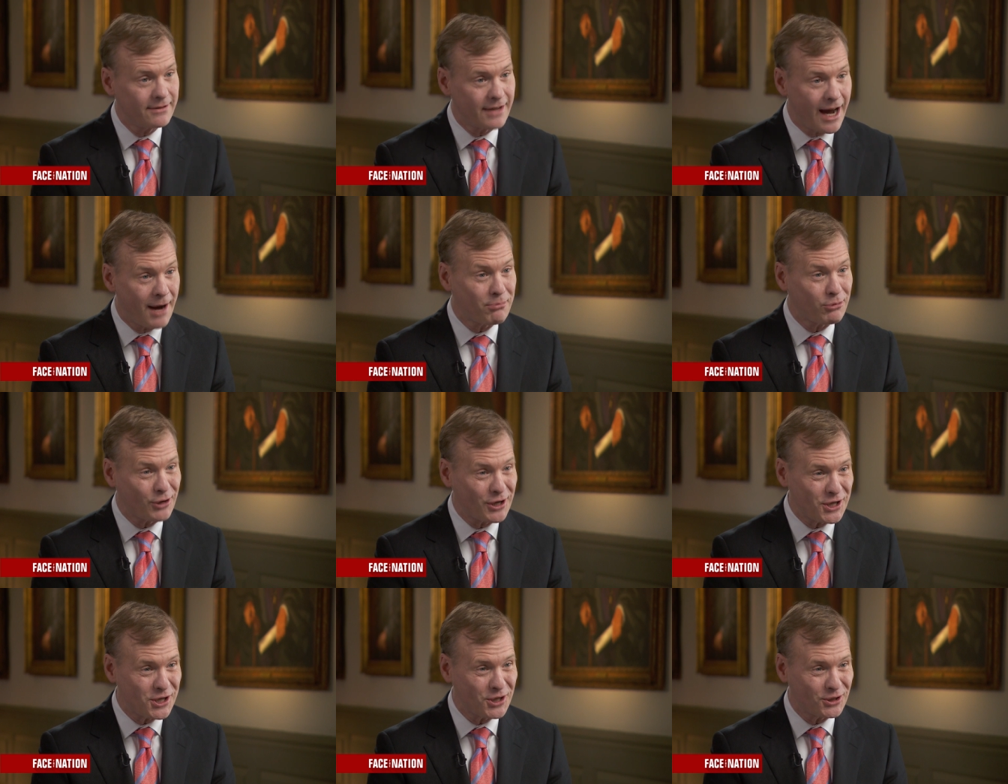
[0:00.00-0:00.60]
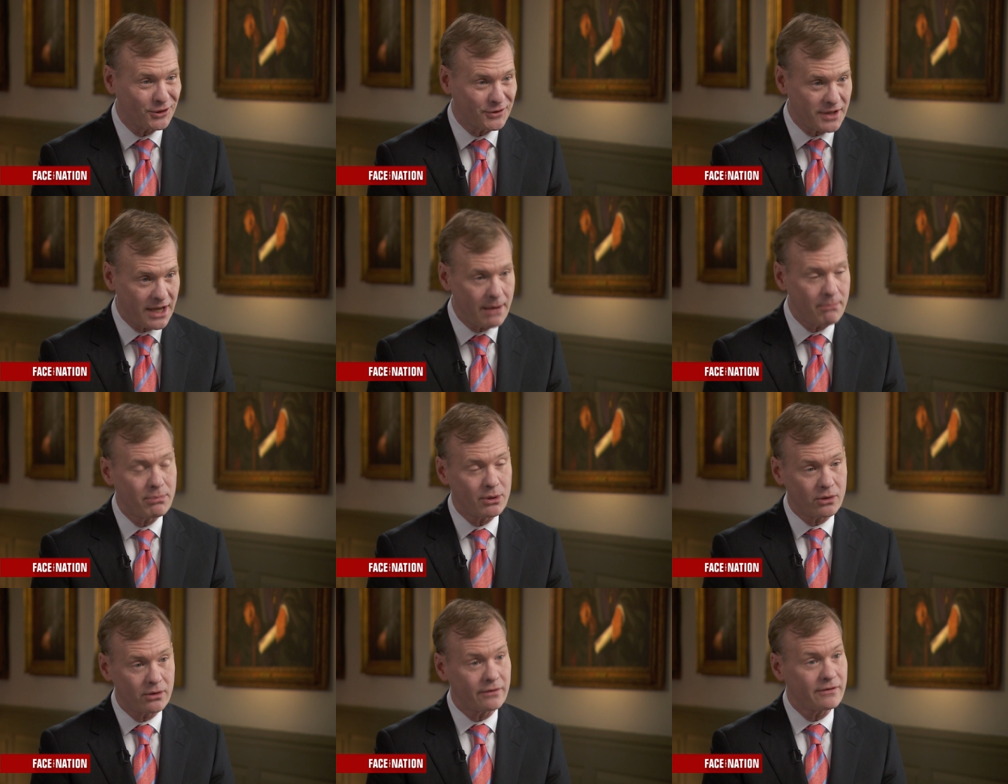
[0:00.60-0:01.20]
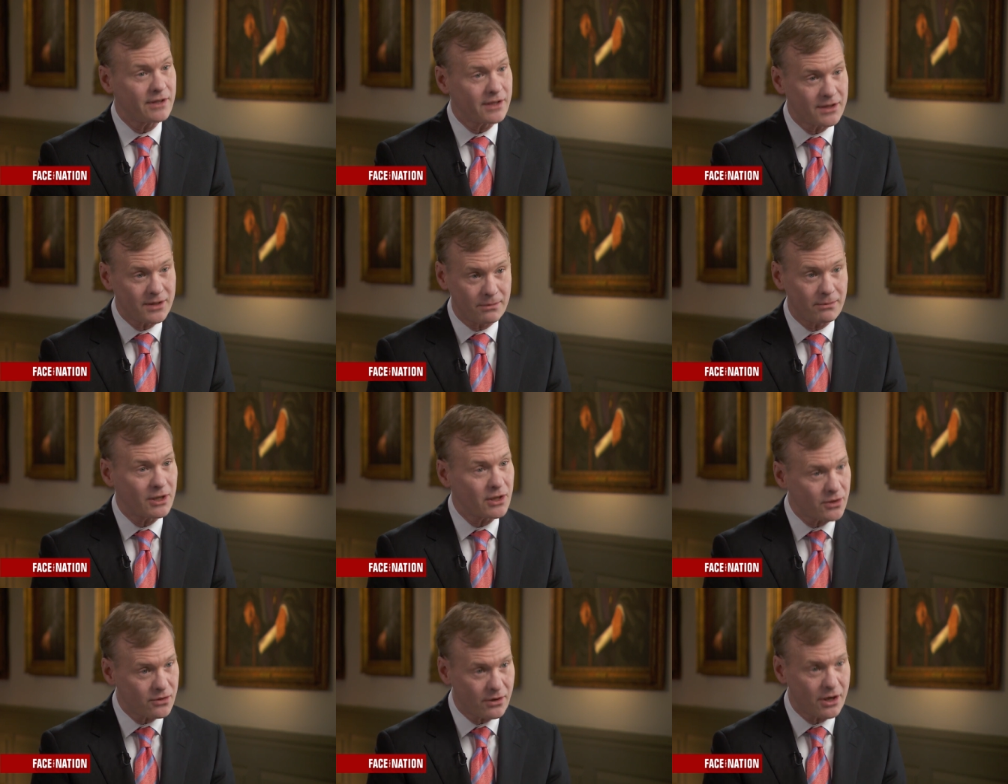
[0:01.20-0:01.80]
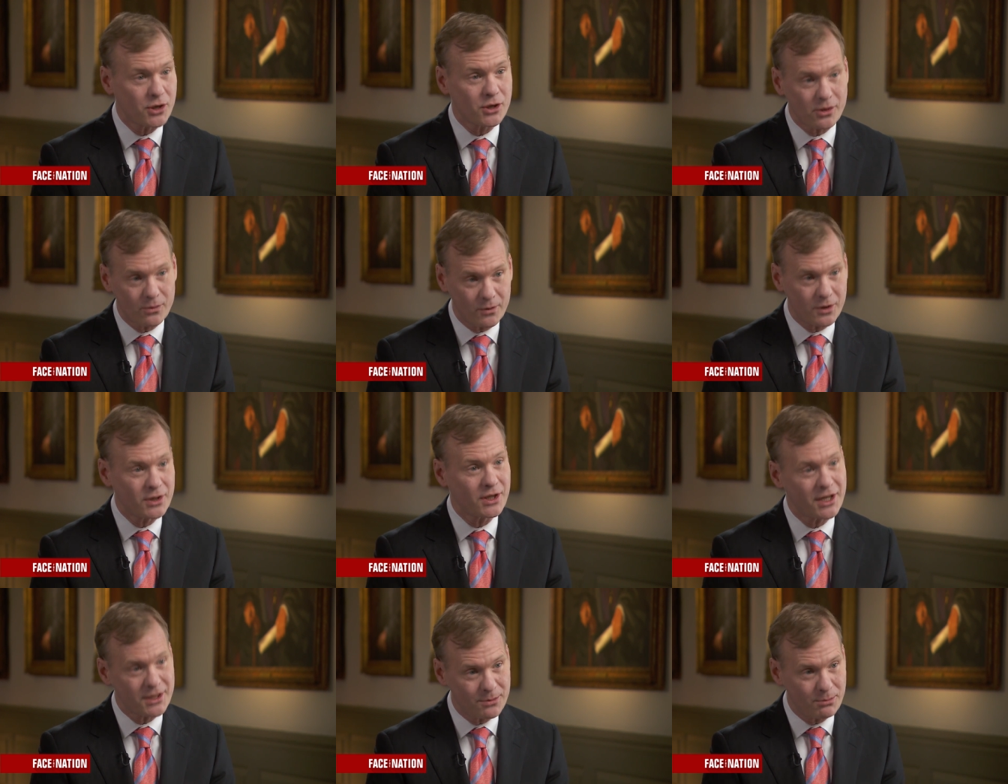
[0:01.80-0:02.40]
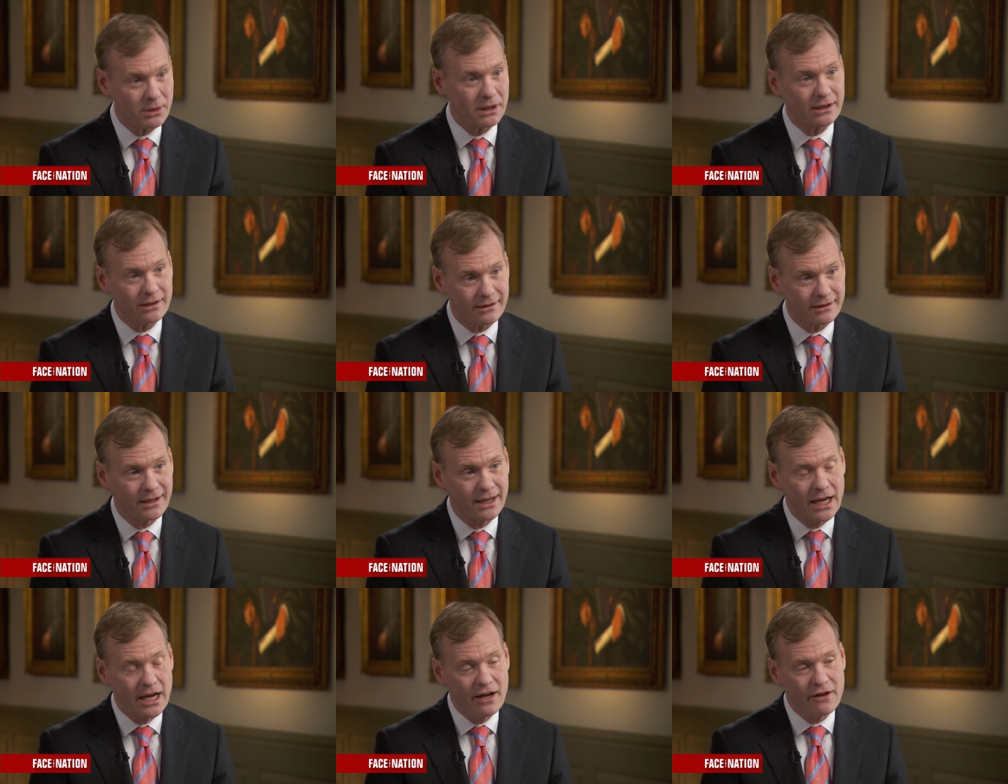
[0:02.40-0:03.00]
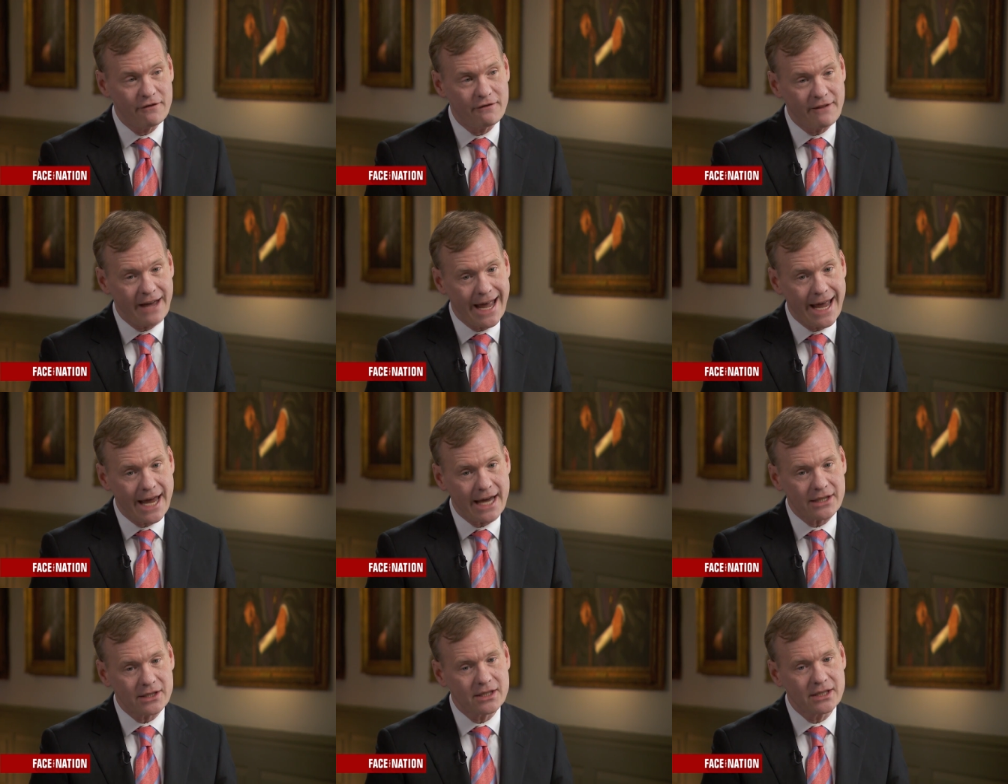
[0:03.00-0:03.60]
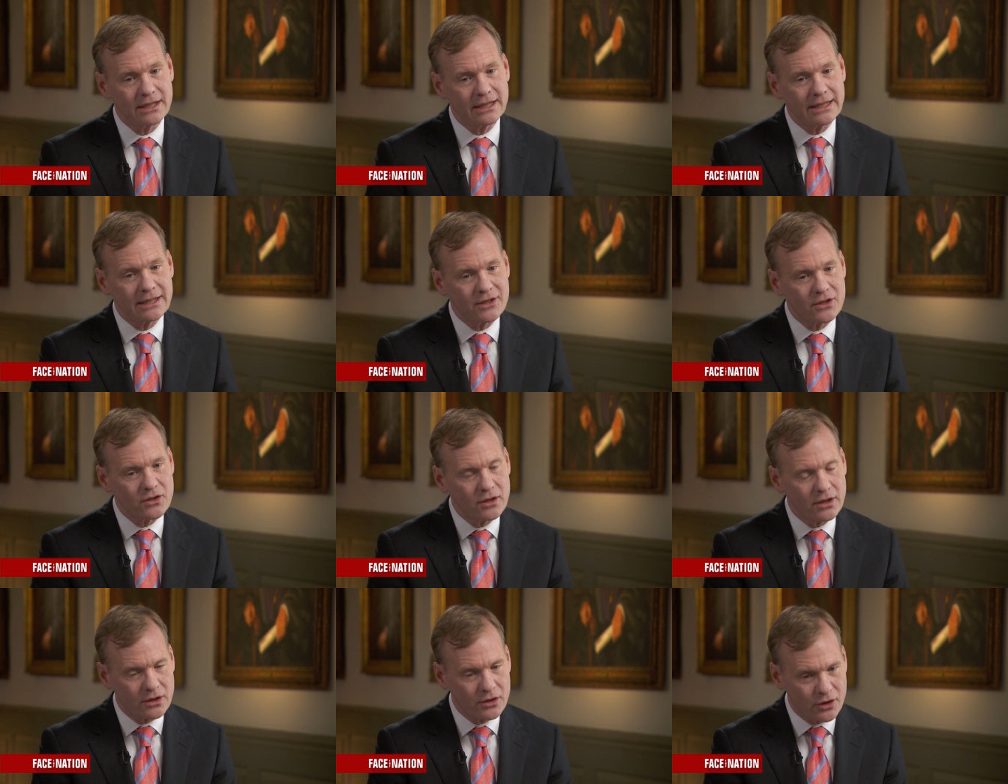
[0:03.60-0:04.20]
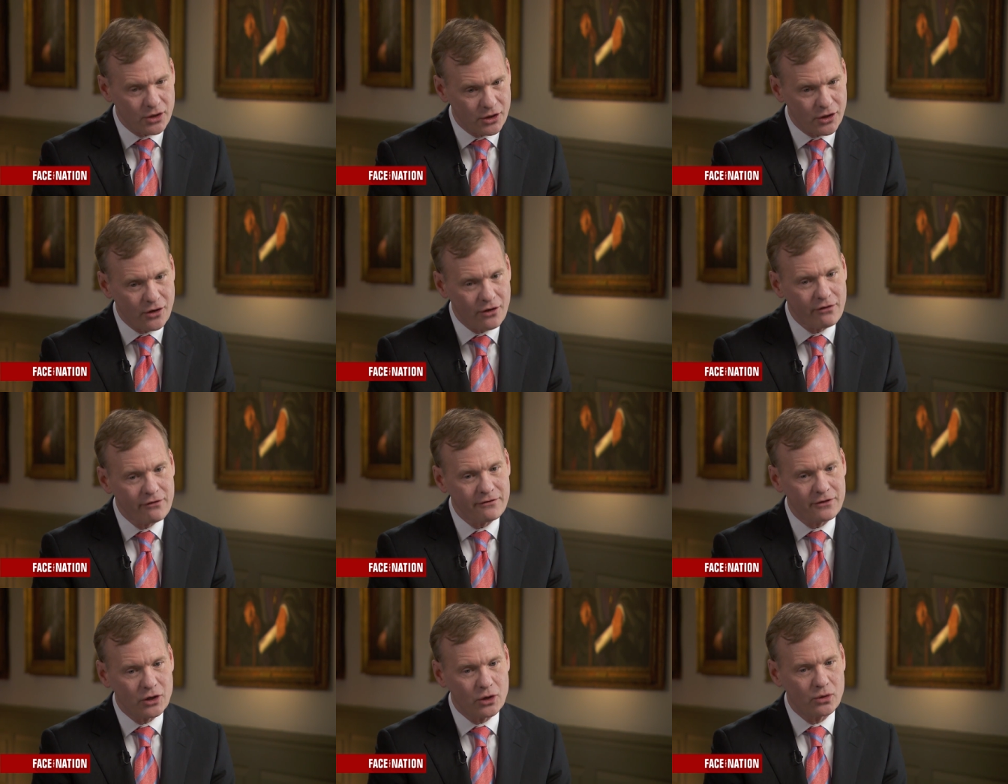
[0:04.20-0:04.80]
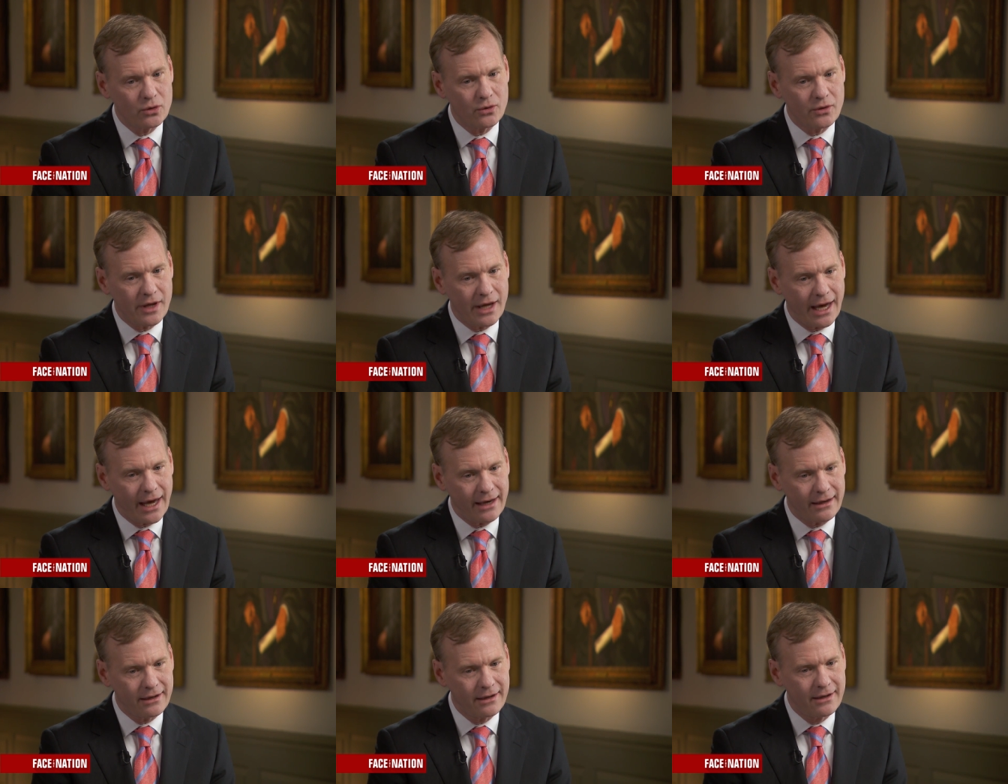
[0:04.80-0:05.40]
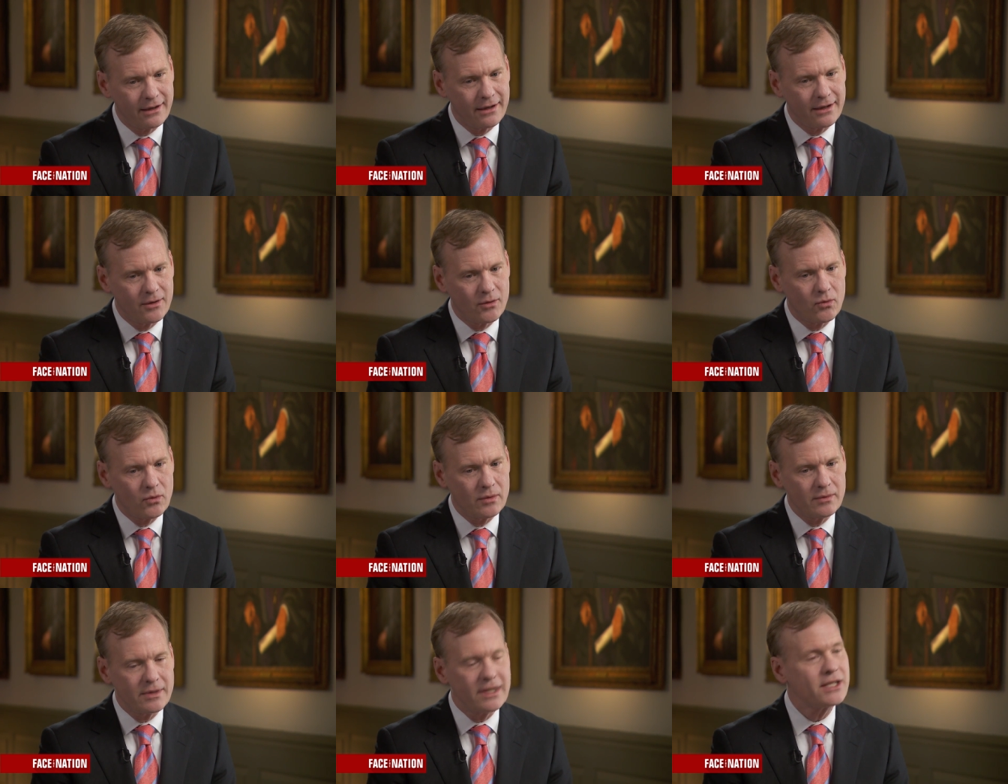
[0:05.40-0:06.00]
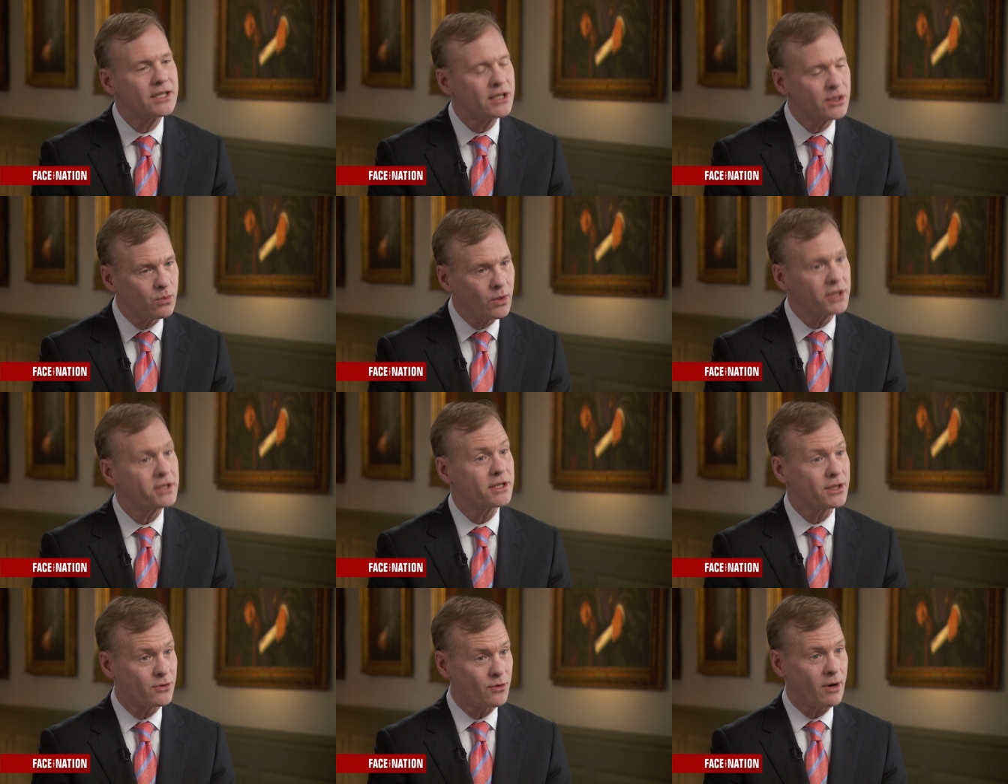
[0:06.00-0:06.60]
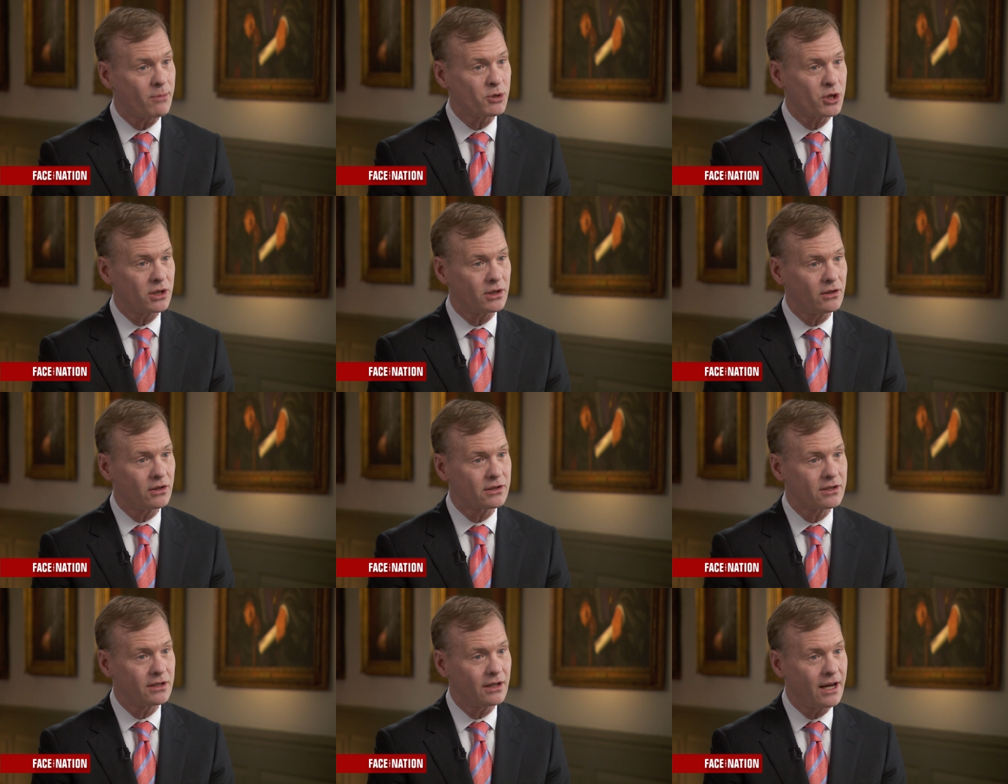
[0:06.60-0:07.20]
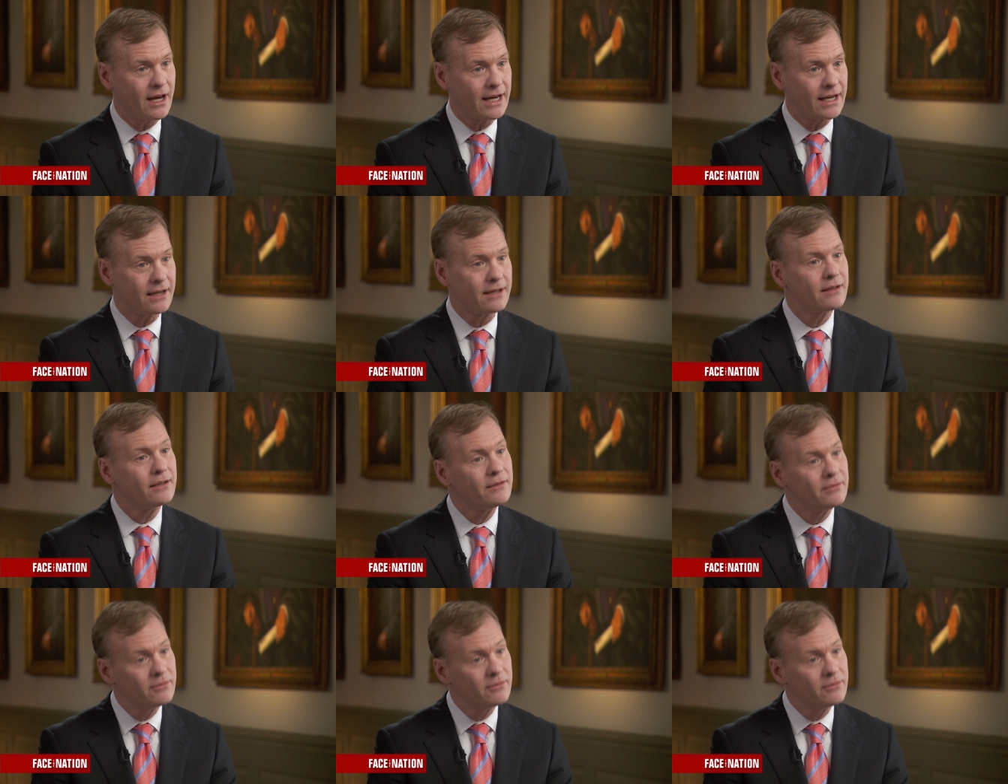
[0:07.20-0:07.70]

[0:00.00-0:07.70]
operational tempo of this administration, which has been fast, is, is it your view that this is what disruption looks like,